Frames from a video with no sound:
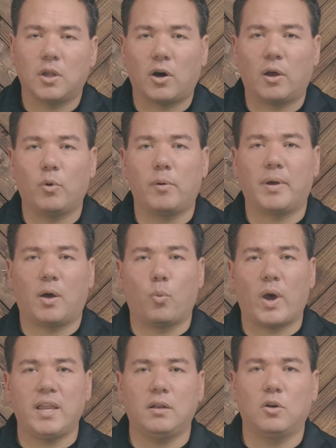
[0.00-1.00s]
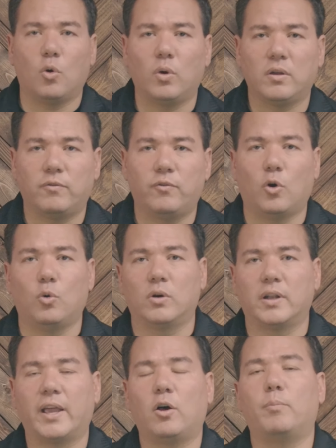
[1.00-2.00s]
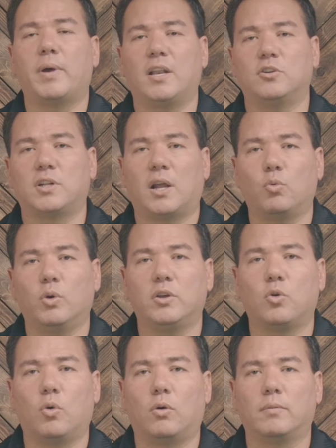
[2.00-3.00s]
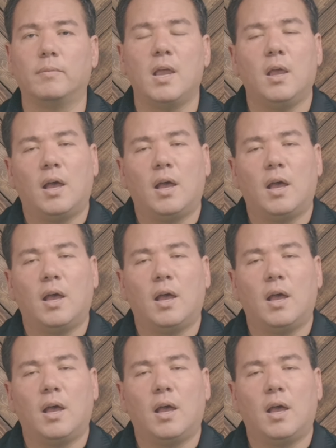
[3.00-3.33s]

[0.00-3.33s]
or I want my weight going forward to help manage that recoil.